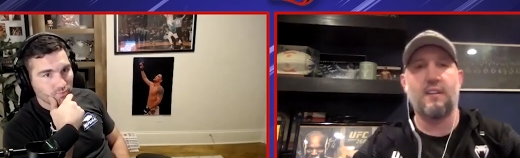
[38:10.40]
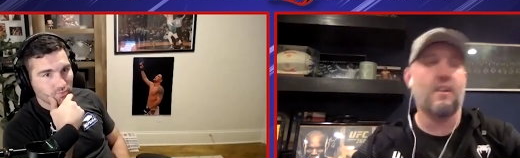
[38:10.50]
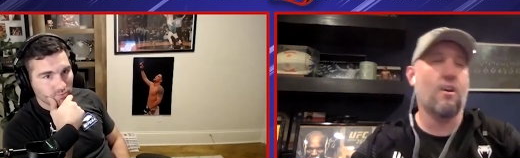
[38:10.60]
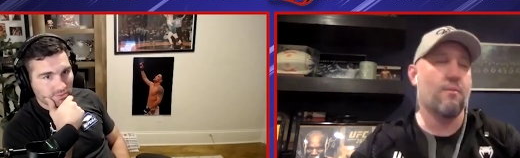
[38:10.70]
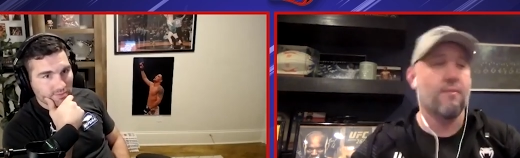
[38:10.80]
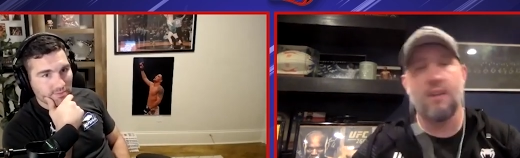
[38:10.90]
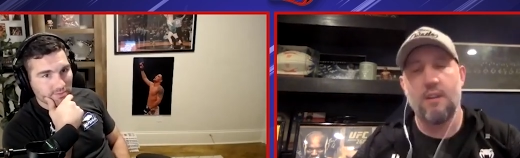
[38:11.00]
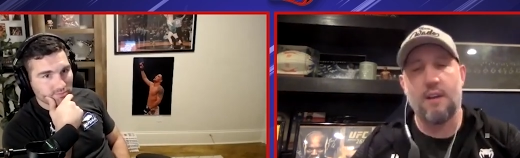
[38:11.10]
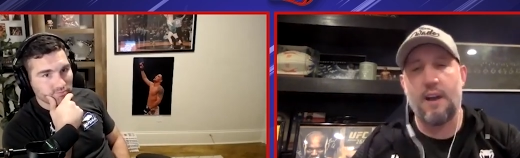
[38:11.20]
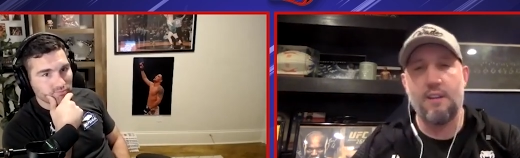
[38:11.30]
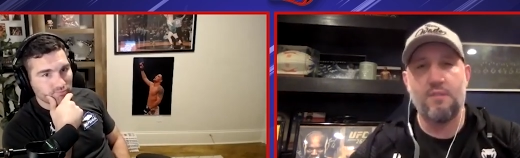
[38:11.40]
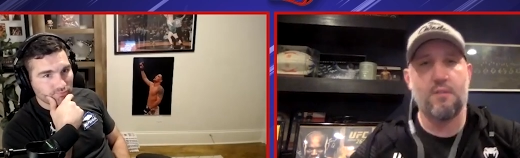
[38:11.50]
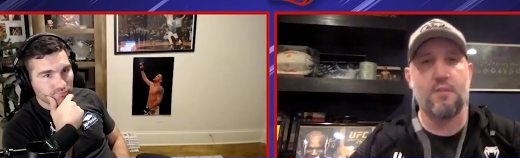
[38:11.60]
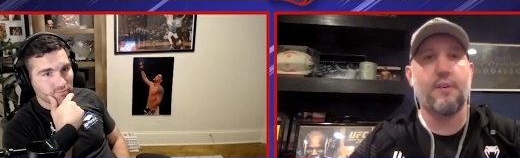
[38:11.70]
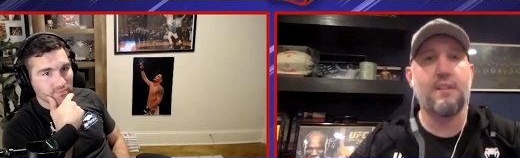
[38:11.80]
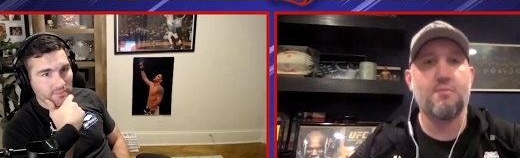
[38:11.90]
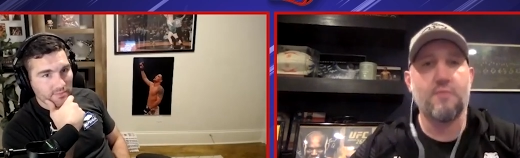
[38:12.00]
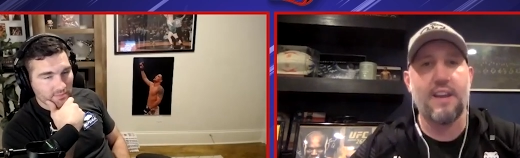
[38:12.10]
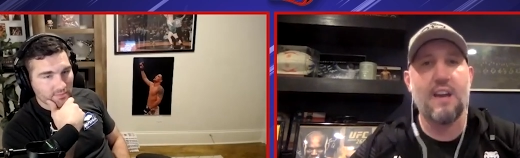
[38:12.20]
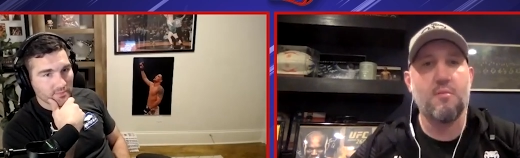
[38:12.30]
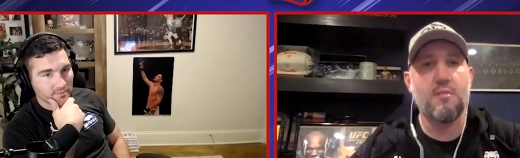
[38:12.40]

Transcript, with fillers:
Speaker 1: you know. I didn't do the greatest rehab,